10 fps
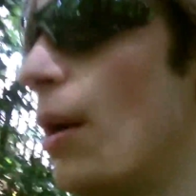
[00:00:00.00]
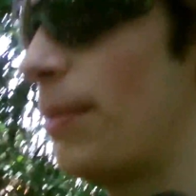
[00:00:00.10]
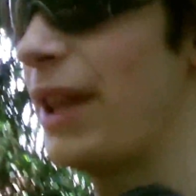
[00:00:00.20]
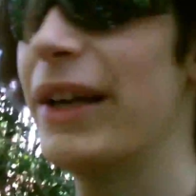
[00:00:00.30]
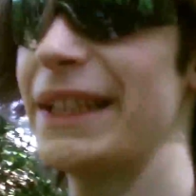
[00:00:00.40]

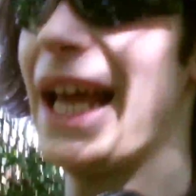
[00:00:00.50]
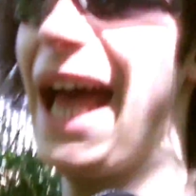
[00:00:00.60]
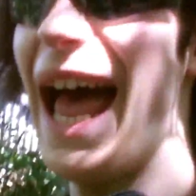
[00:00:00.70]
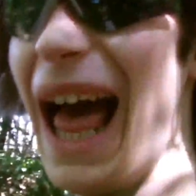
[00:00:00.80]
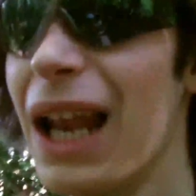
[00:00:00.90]
But there is a
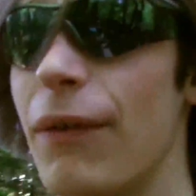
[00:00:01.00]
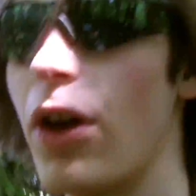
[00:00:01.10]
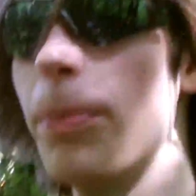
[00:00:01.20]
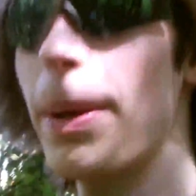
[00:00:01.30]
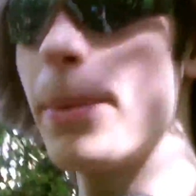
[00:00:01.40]
hell of a
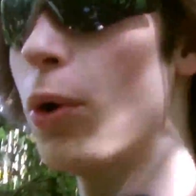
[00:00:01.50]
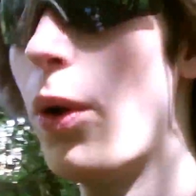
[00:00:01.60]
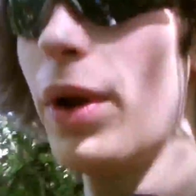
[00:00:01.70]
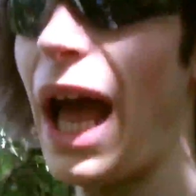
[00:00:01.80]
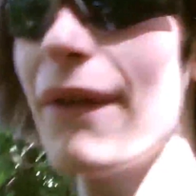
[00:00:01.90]
lot of people who
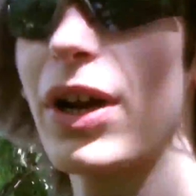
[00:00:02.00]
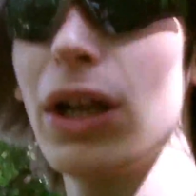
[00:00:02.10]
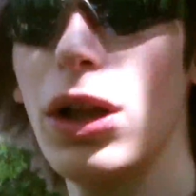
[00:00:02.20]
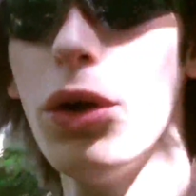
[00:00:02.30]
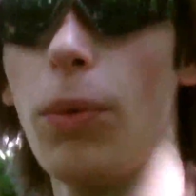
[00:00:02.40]
won't have a
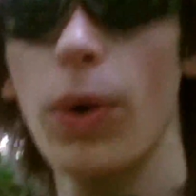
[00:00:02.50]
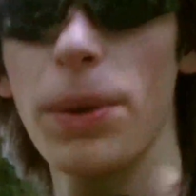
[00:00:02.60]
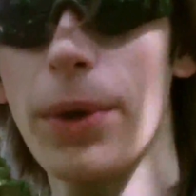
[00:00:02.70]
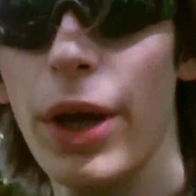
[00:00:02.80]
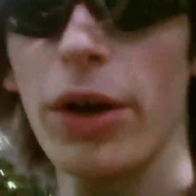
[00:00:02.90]
clue on what
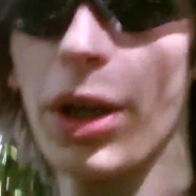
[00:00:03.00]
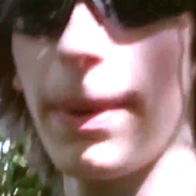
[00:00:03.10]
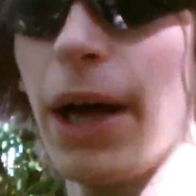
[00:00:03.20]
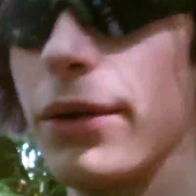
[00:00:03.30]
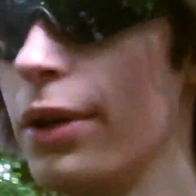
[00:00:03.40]
I'm going on about.